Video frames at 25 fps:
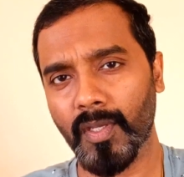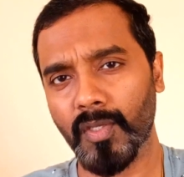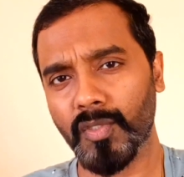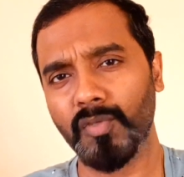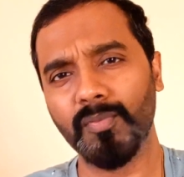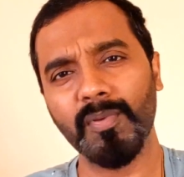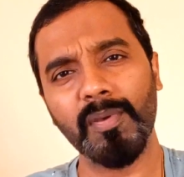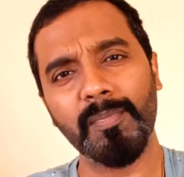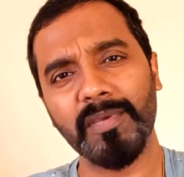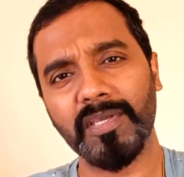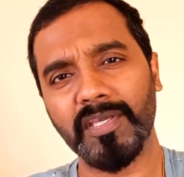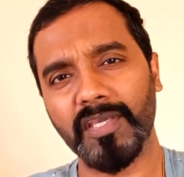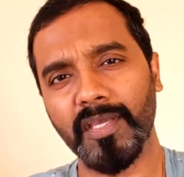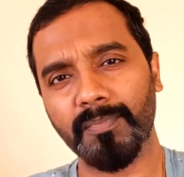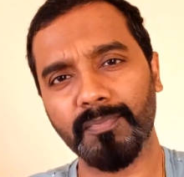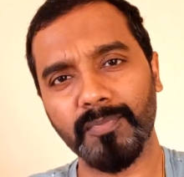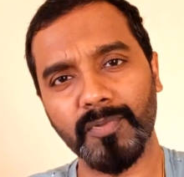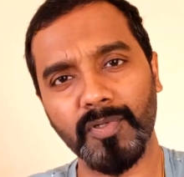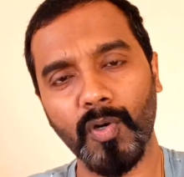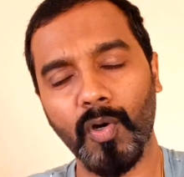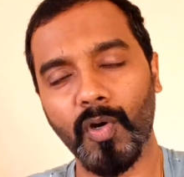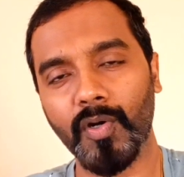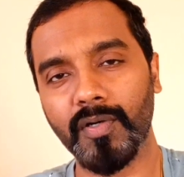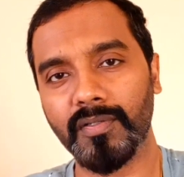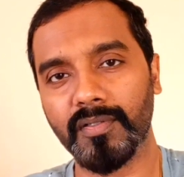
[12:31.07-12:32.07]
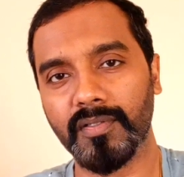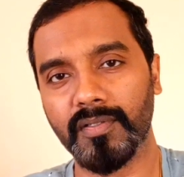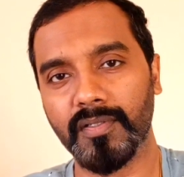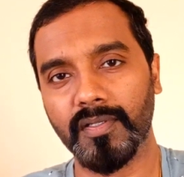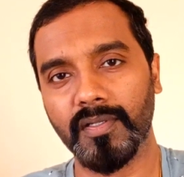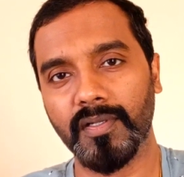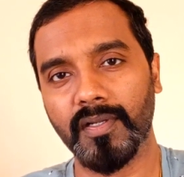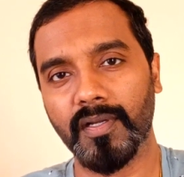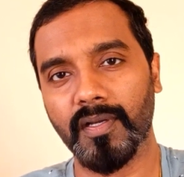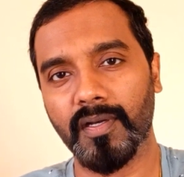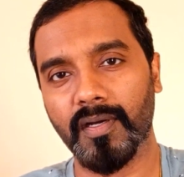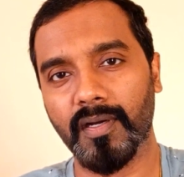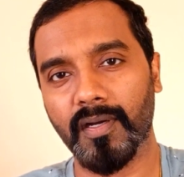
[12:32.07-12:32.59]
You may be kept on
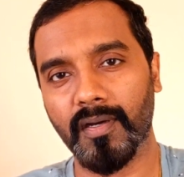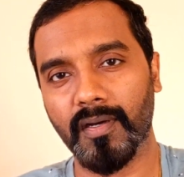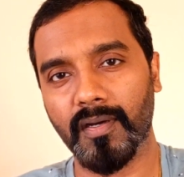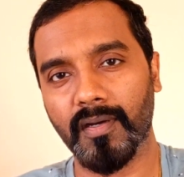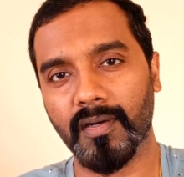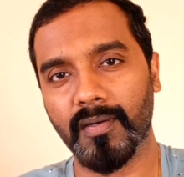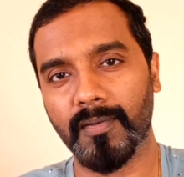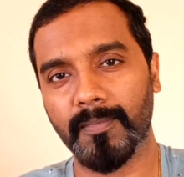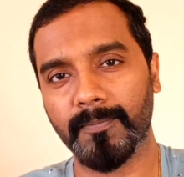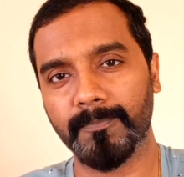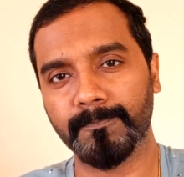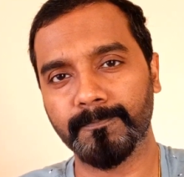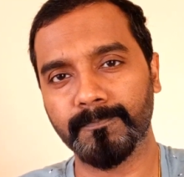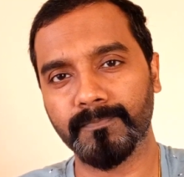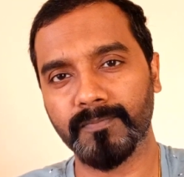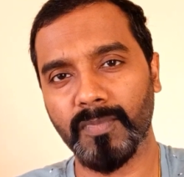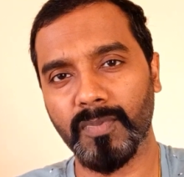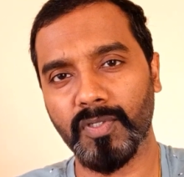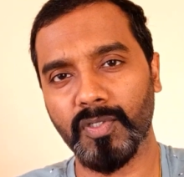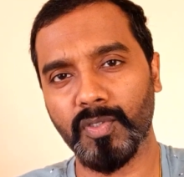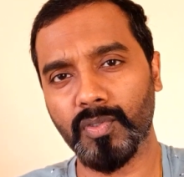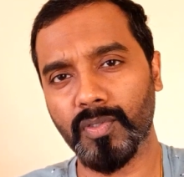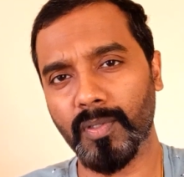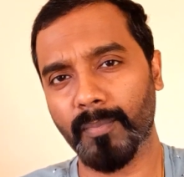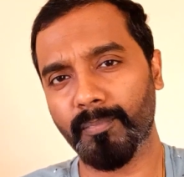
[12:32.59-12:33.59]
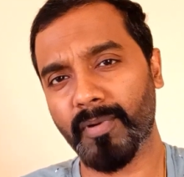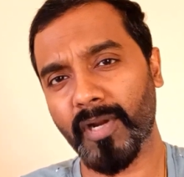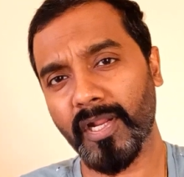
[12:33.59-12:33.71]
um,